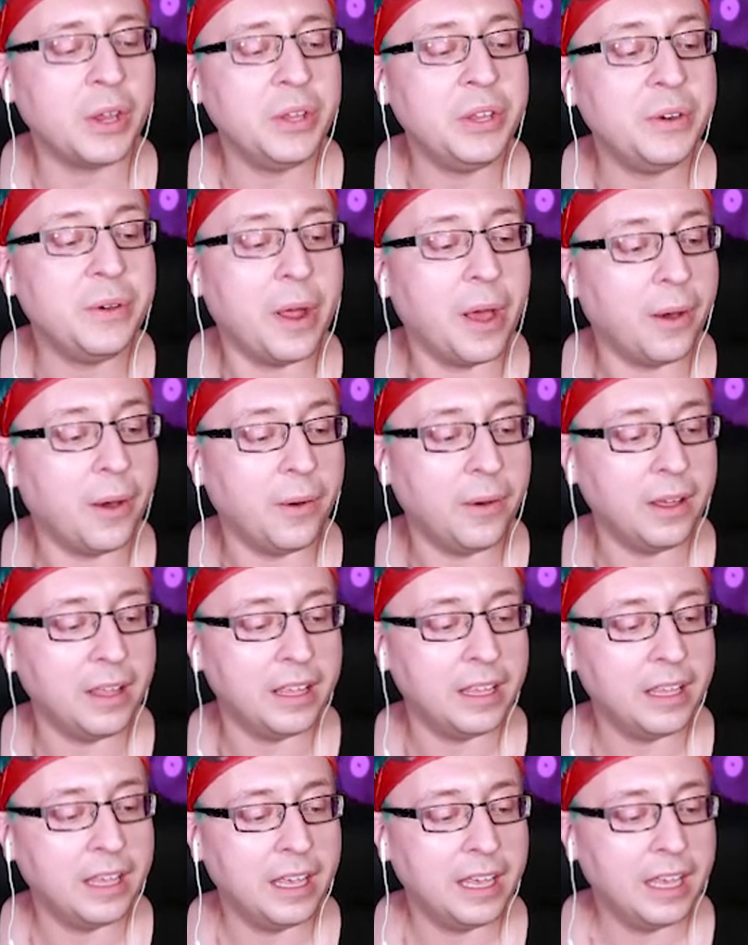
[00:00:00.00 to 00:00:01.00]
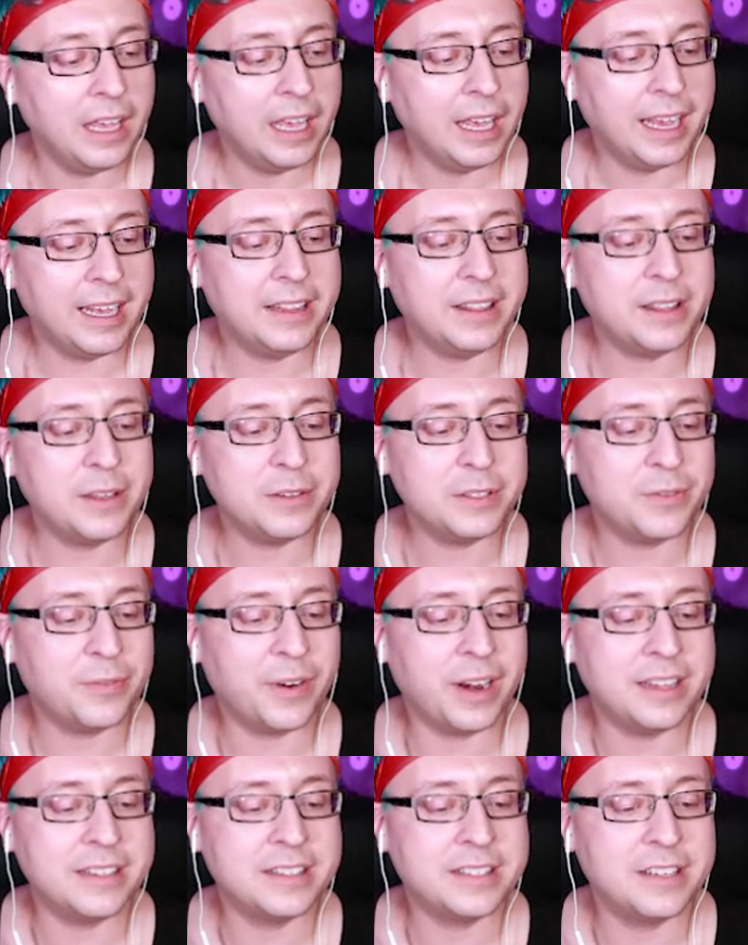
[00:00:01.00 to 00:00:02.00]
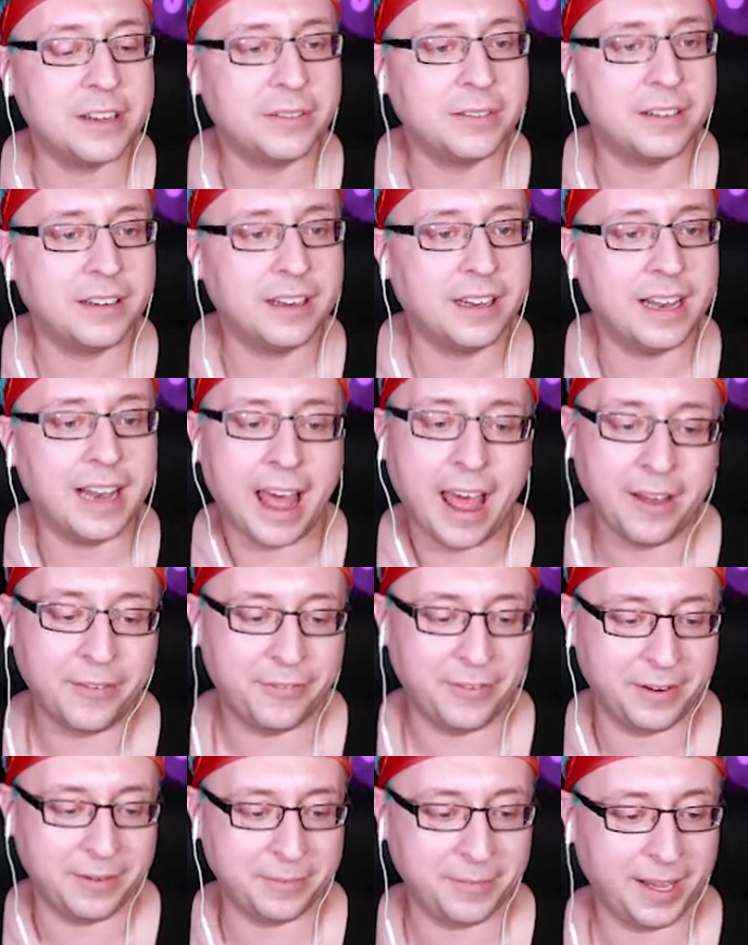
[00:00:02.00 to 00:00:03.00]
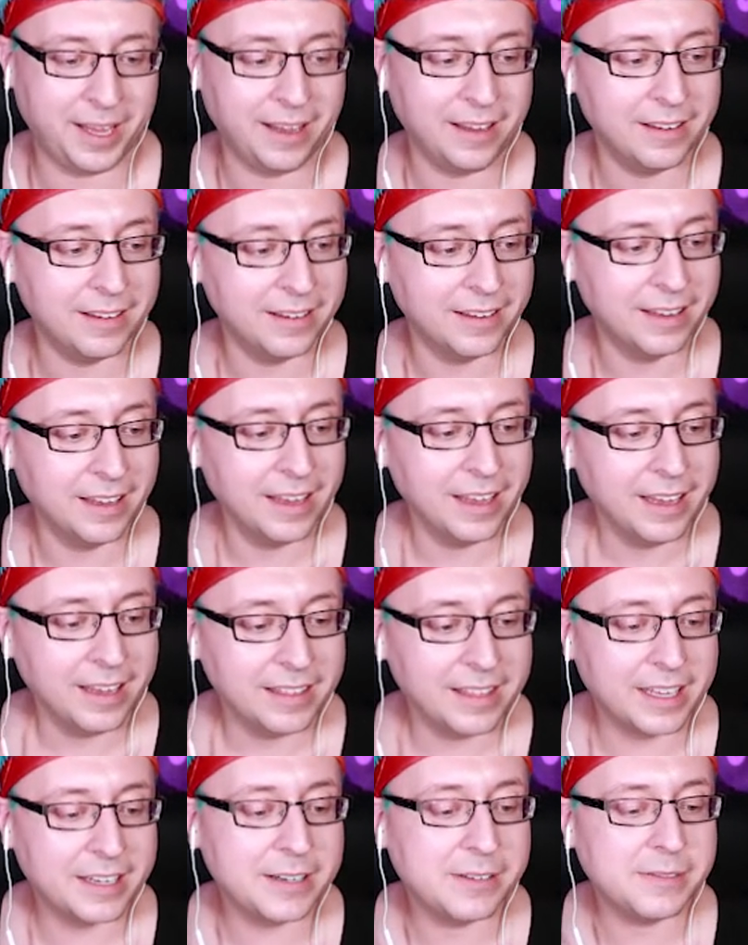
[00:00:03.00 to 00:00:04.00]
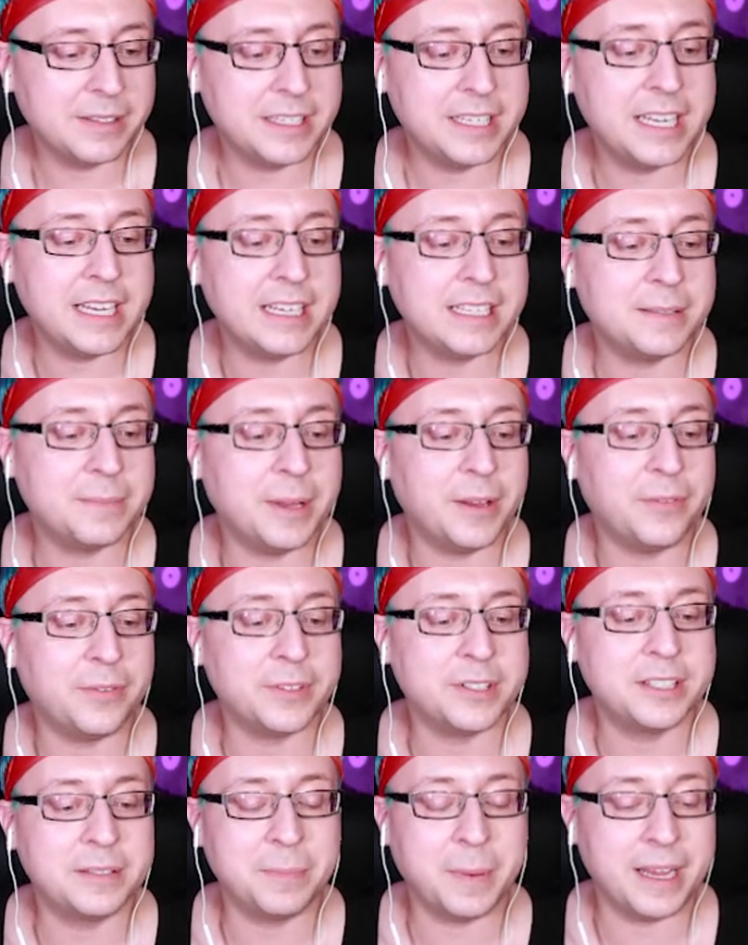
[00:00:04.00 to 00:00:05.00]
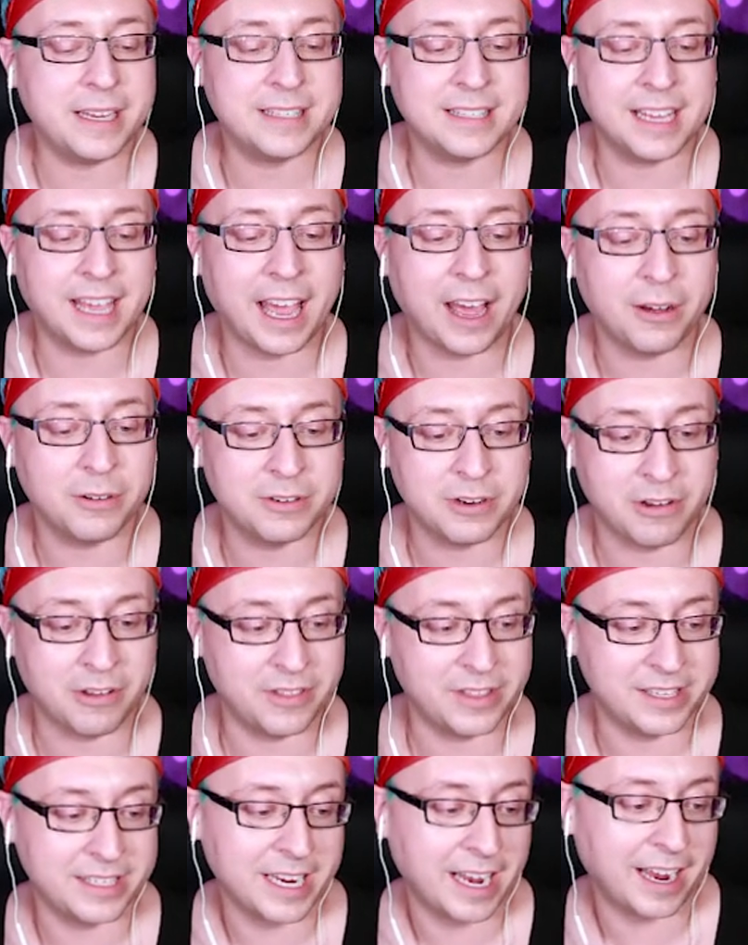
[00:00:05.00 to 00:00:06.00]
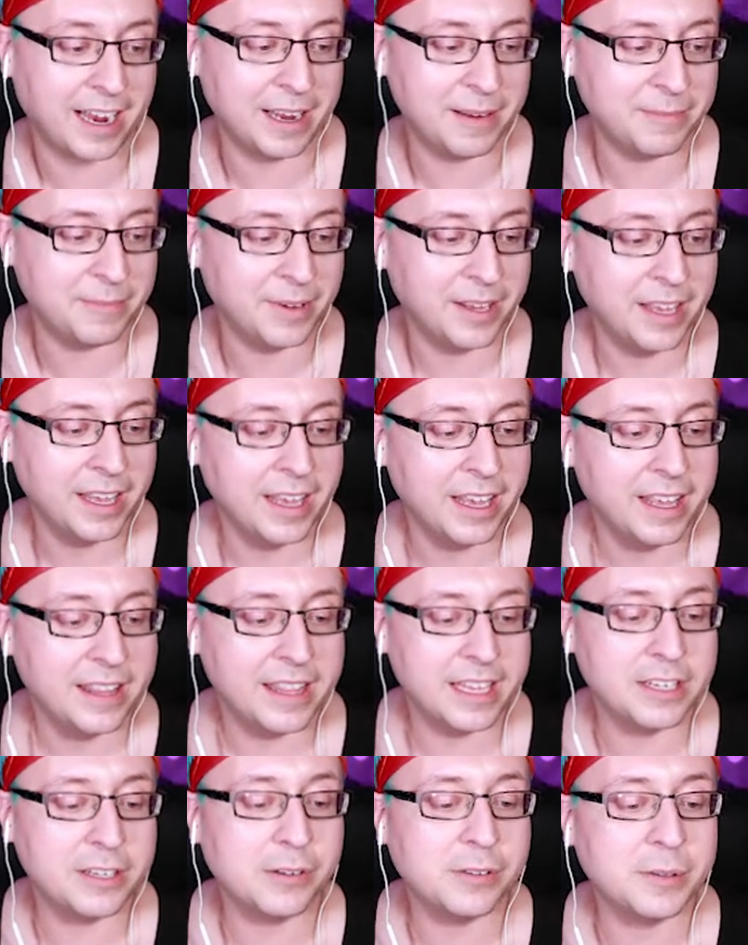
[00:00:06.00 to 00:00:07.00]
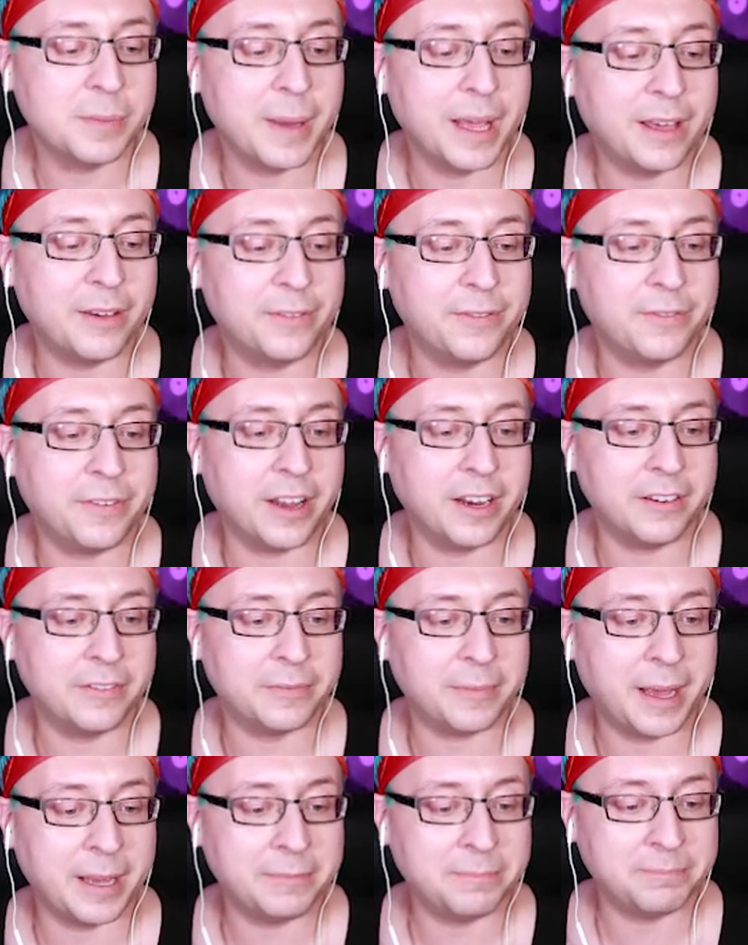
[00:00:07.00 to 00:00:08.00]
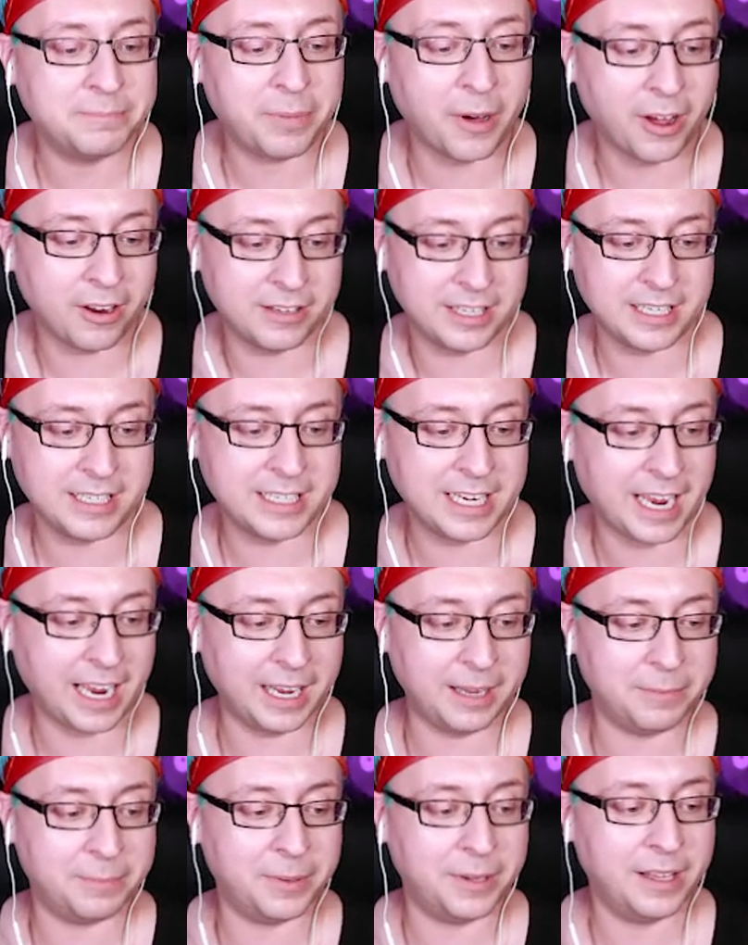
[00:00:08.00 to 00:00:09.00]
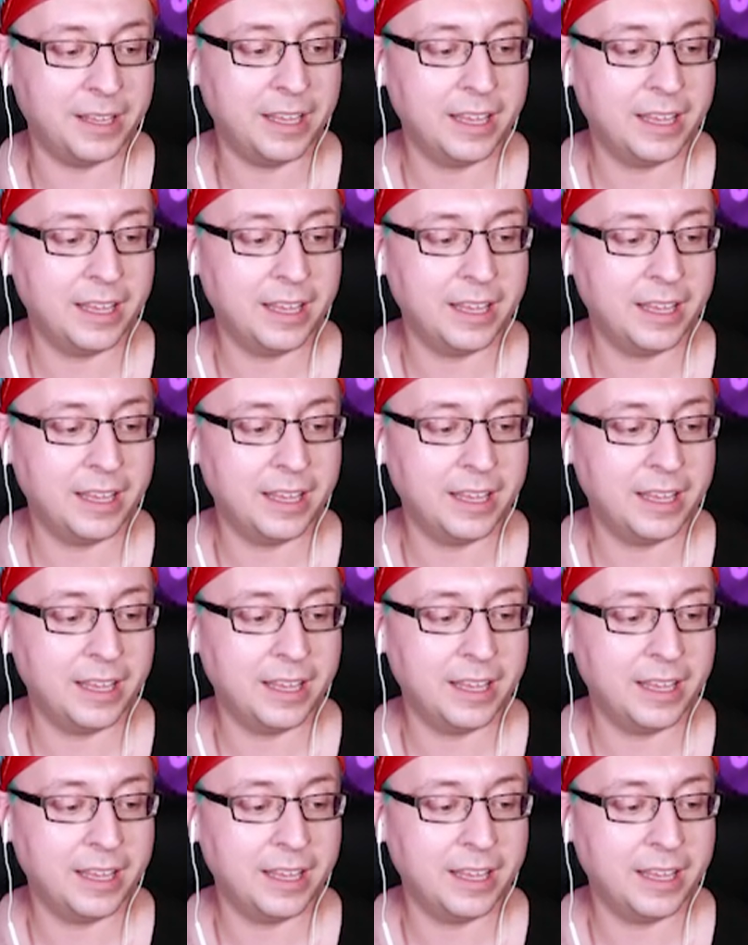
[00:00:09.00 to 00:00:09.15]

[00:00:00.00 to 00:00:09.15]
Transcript: You know? And those friends don't laugh at me. They don't tease me for spacing out all the time. They don't make fun of my body type.